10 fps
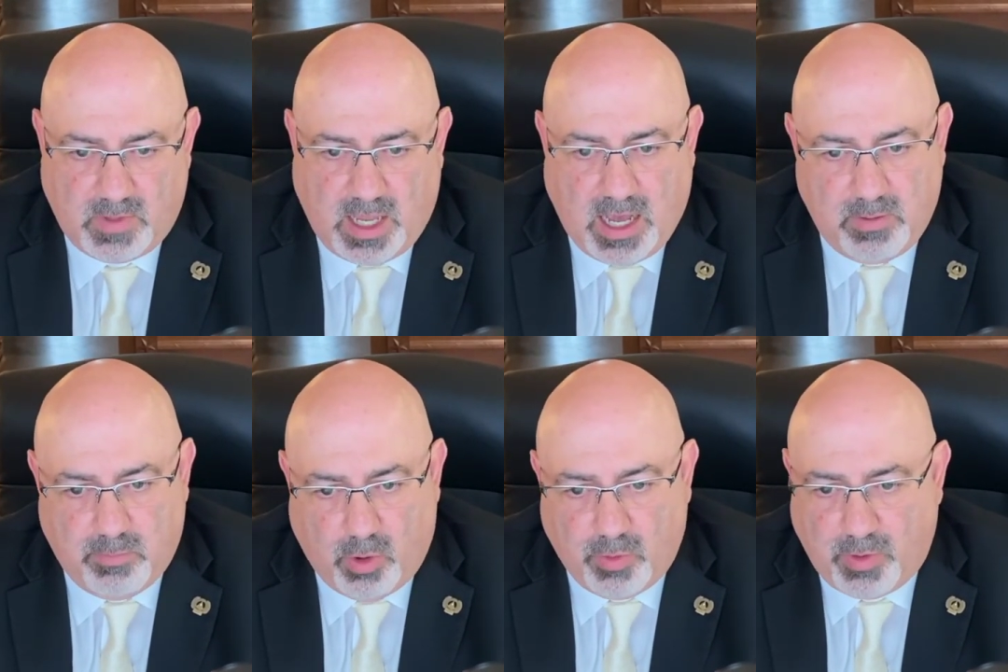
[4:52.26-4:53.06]
On
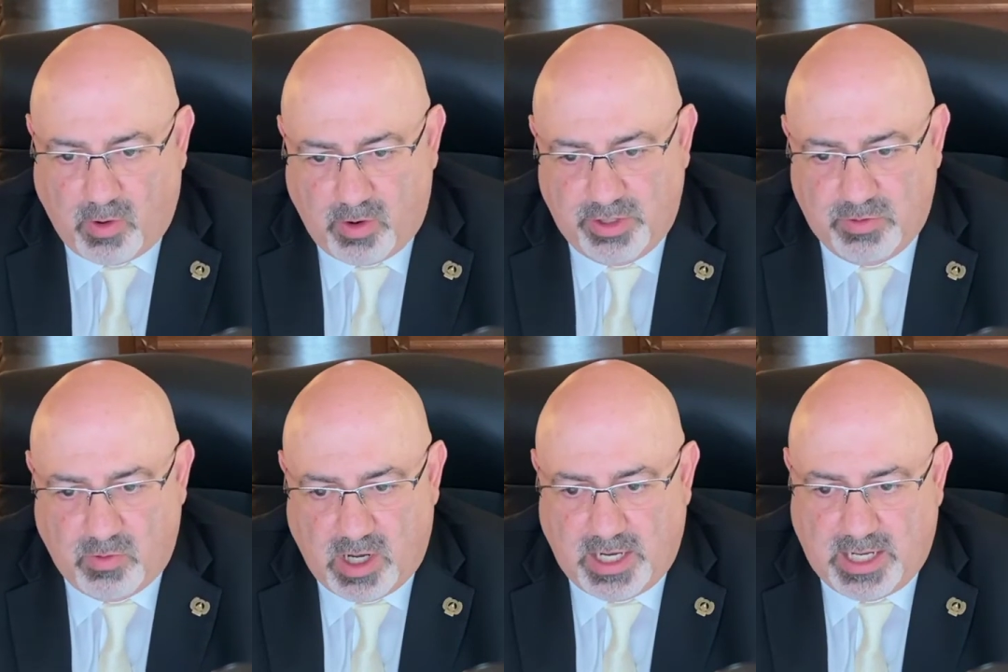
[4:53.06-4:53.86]
both
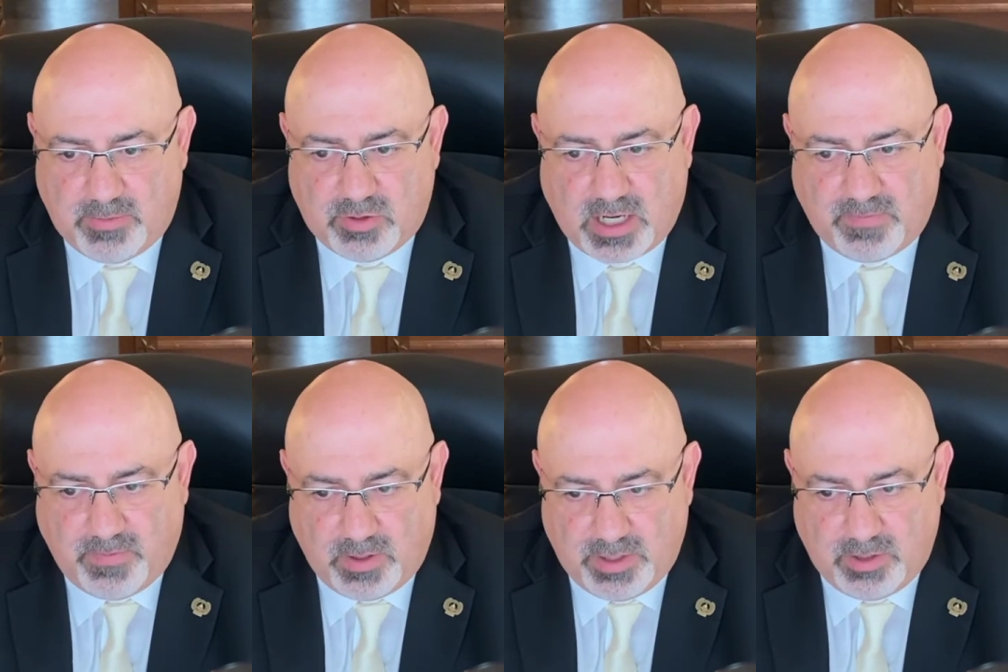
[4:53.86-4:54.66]
RUI and Amtrak
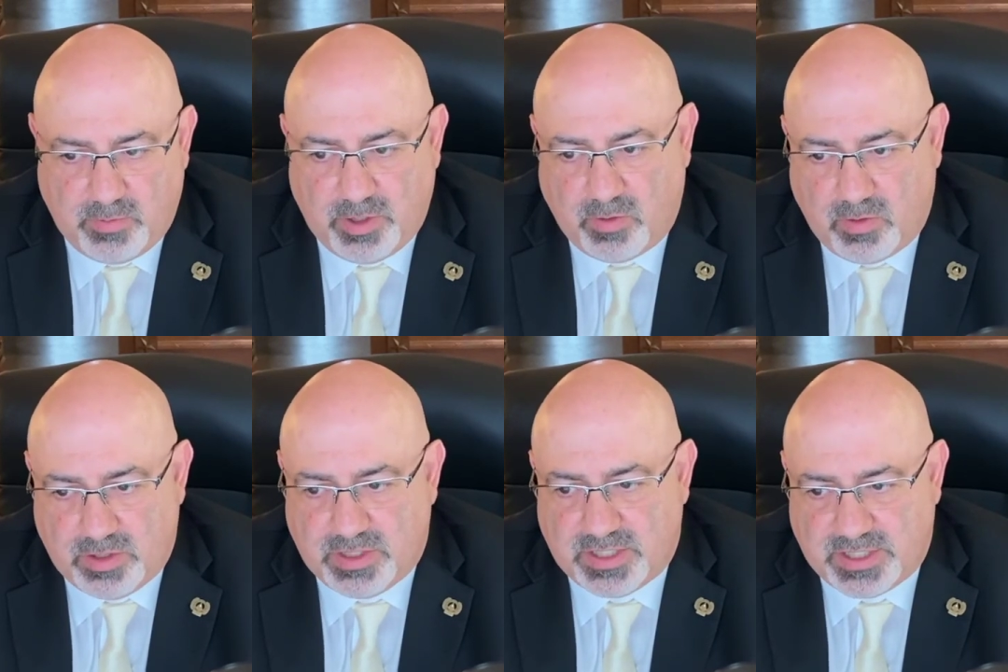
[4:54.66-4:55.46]
funding, we
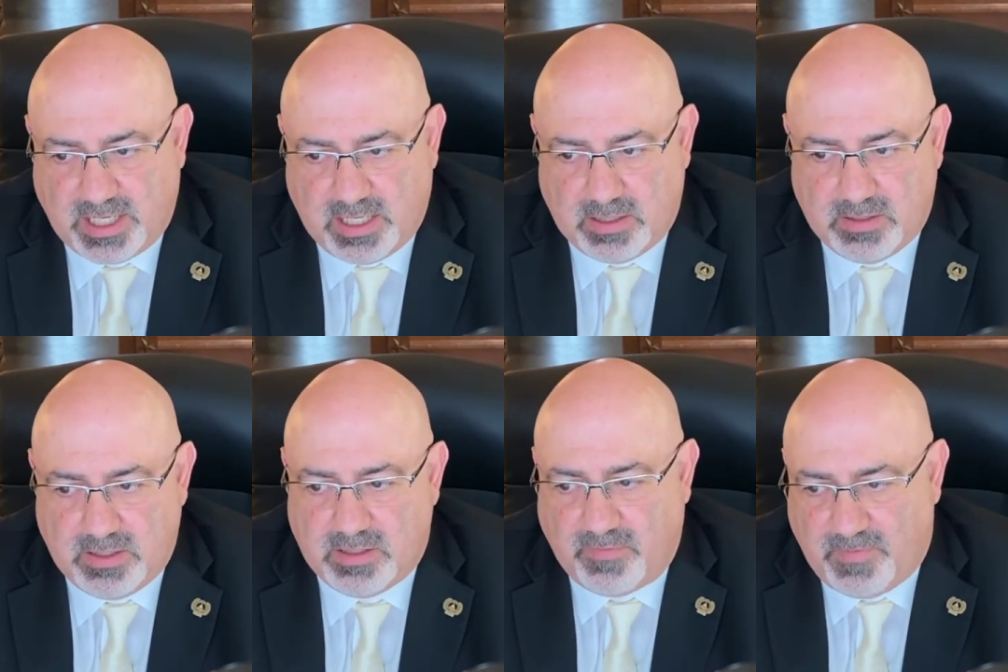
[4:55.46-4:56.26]
urge the Senate
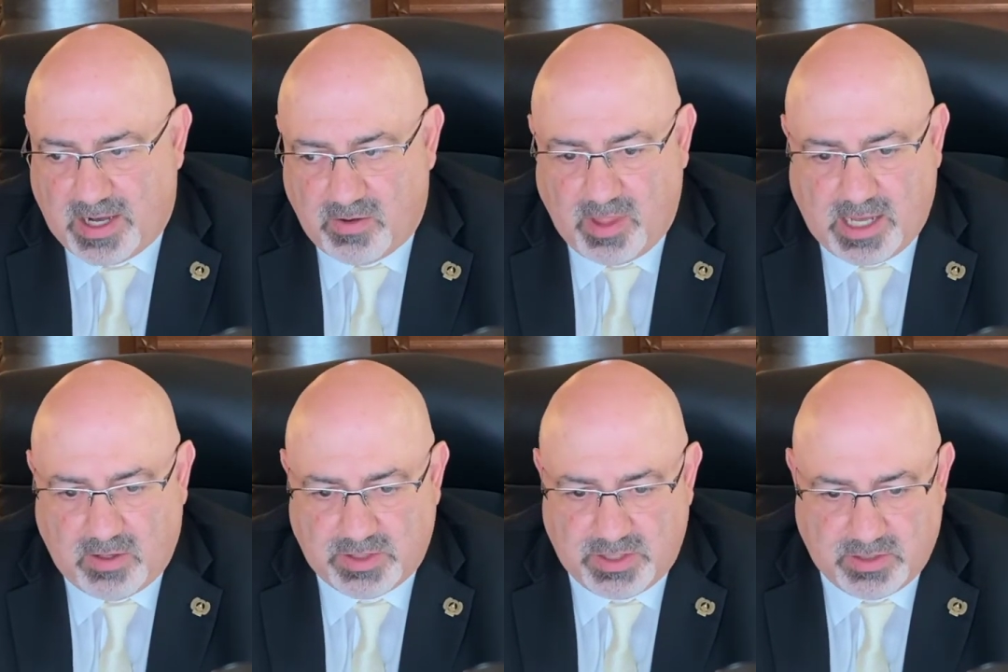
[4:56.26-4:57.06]
to follow the
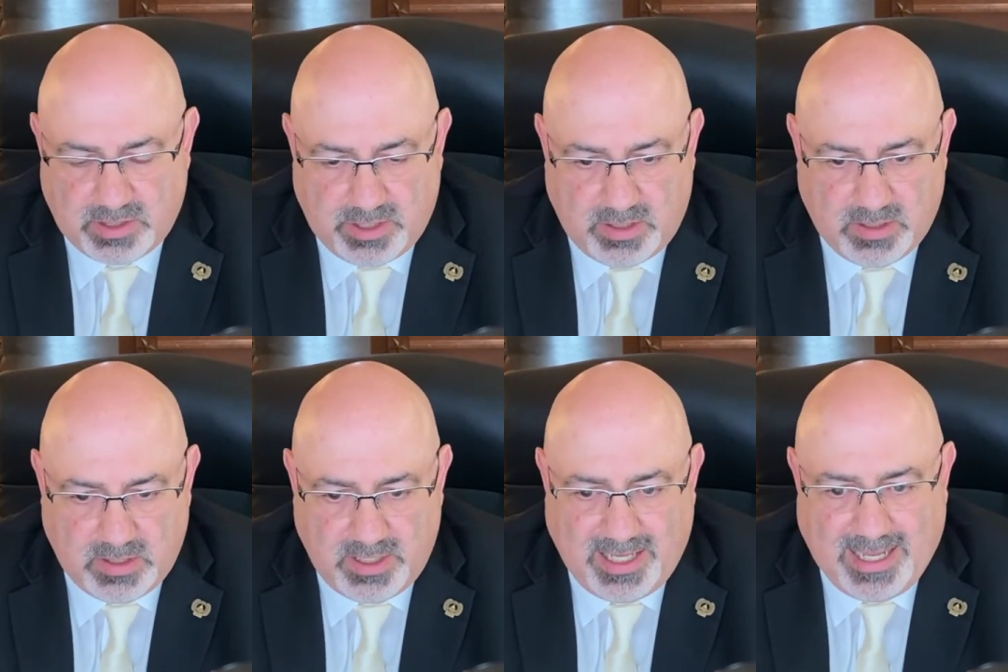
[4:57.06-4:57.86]
House's lead
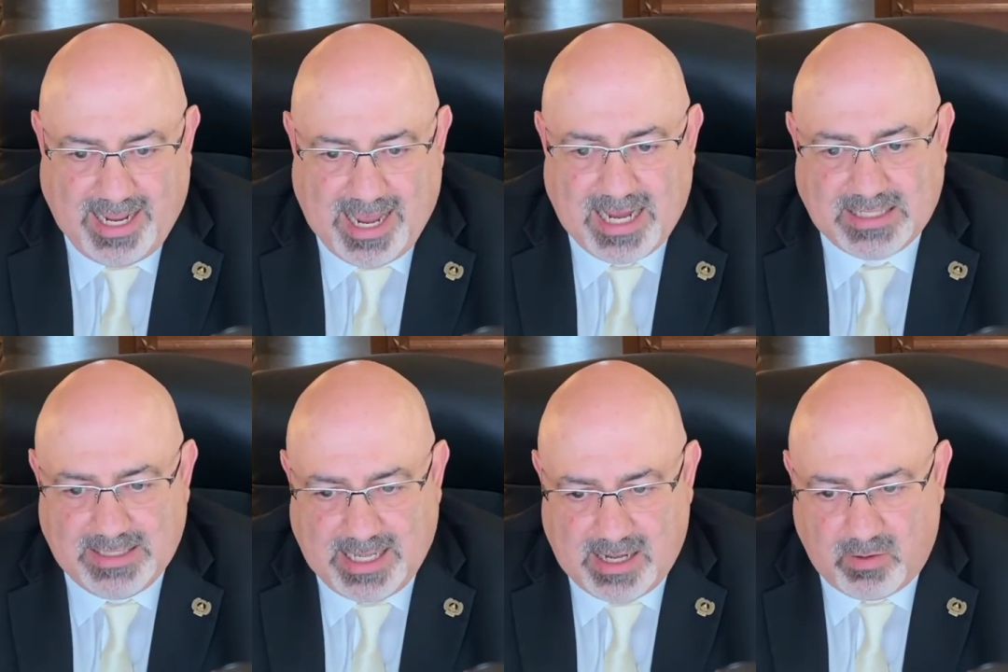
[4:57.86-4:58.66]
and act
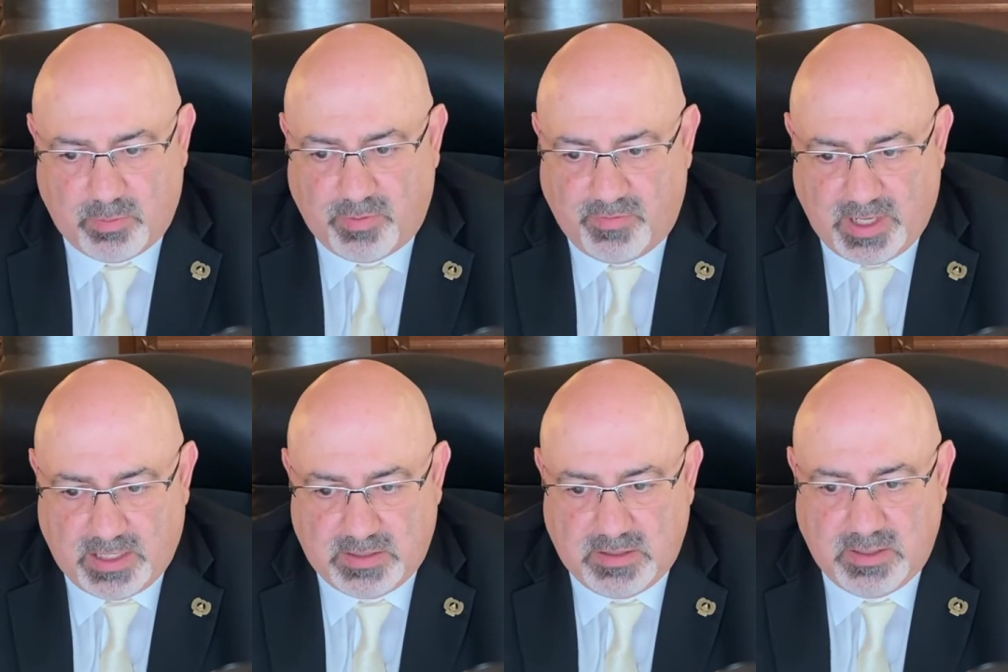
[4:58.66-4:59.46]
now to
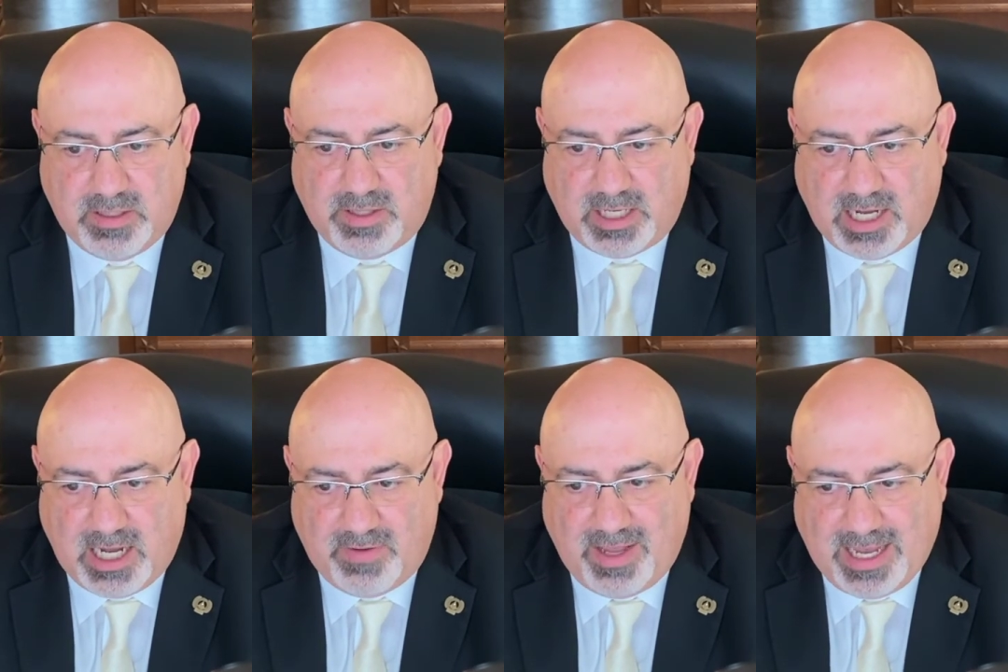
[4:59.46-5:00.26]
prevent the
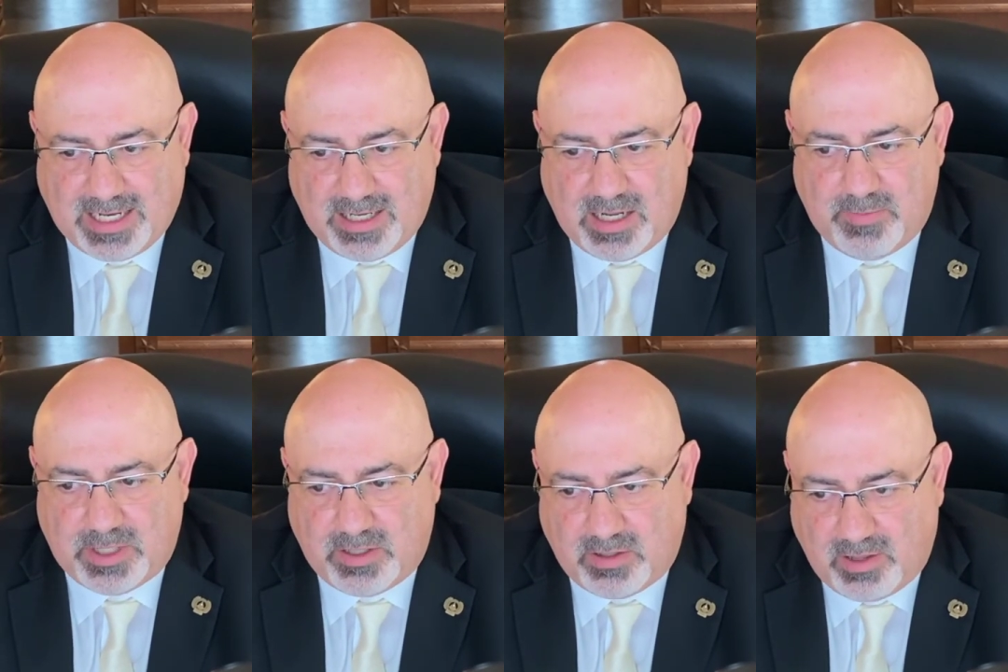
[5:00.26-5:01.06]
kind of economic
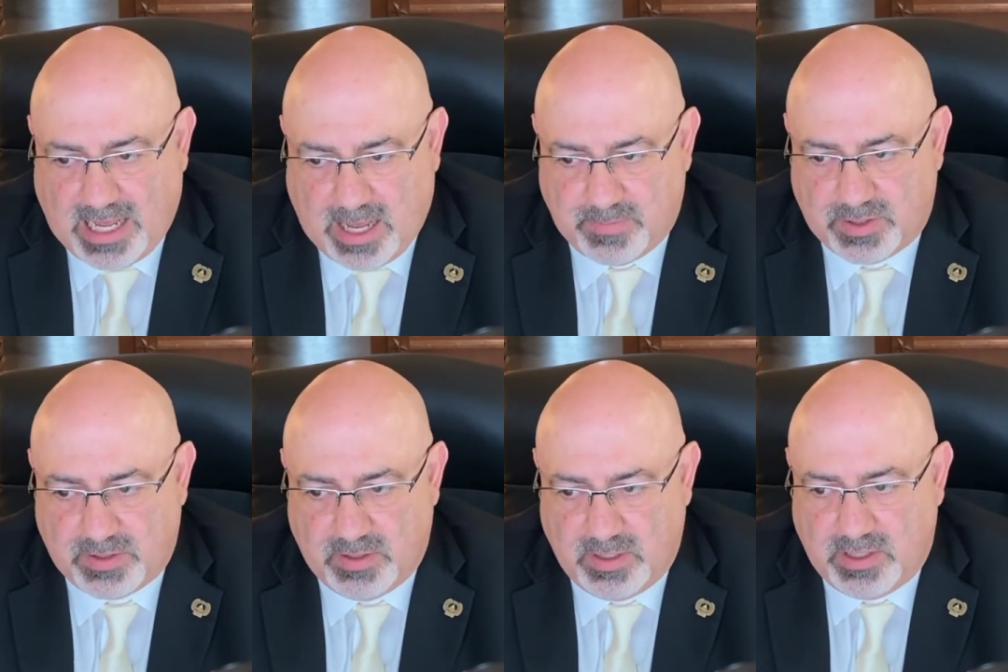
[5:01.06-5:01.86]
collapse
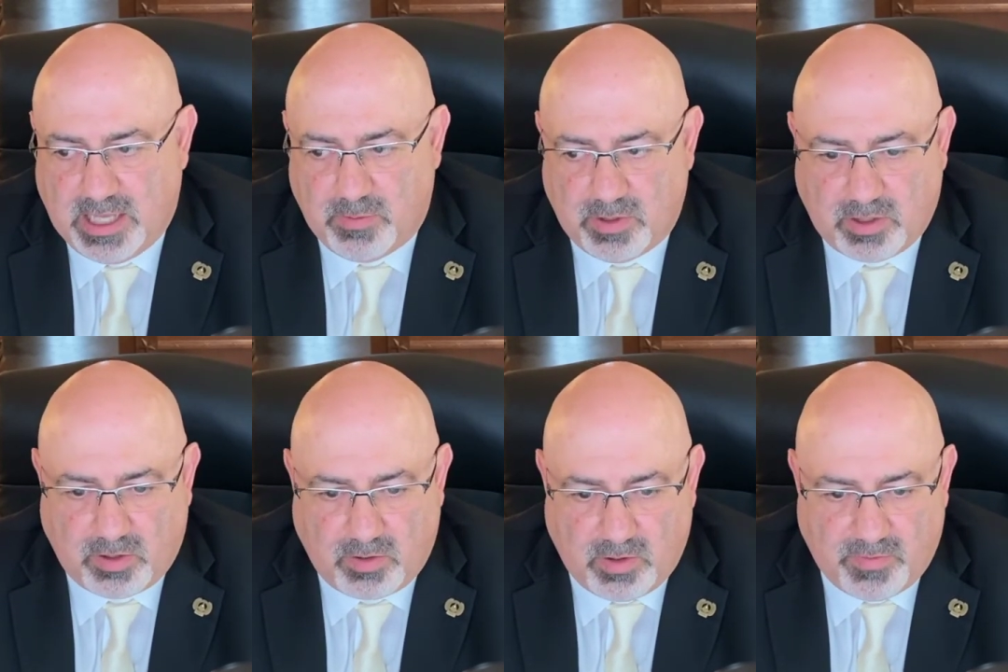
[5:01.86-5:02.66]
that would
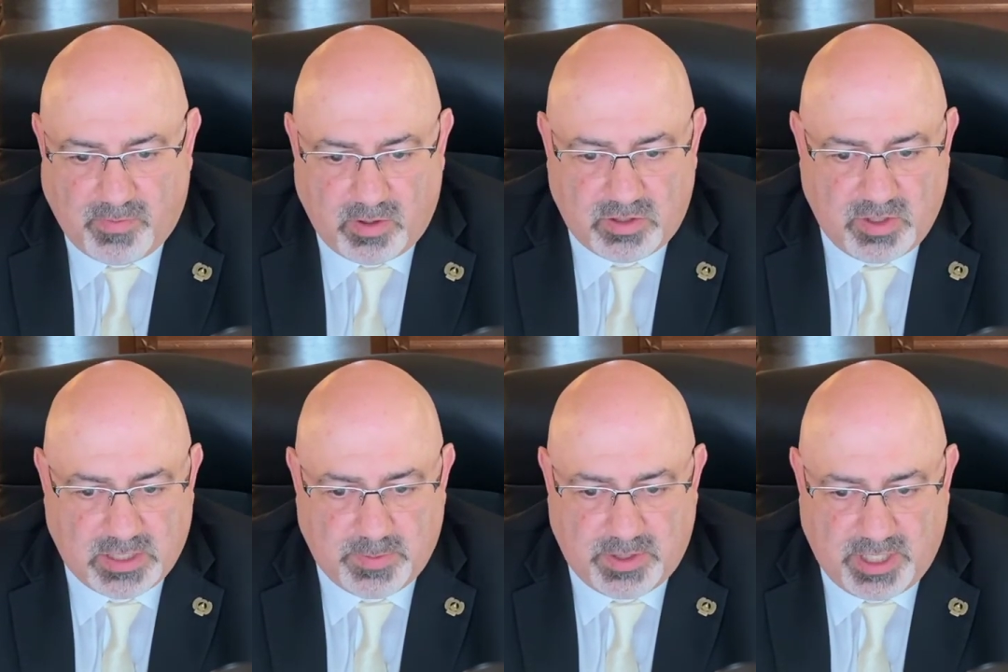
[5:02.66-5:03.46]
occur if our
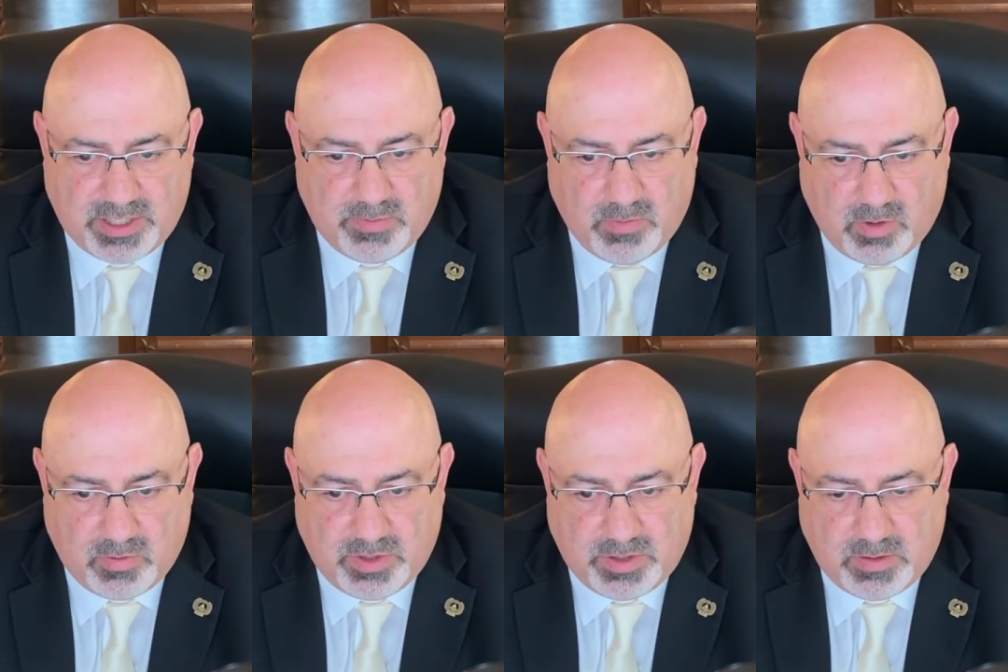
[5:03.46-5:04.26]
transportation modes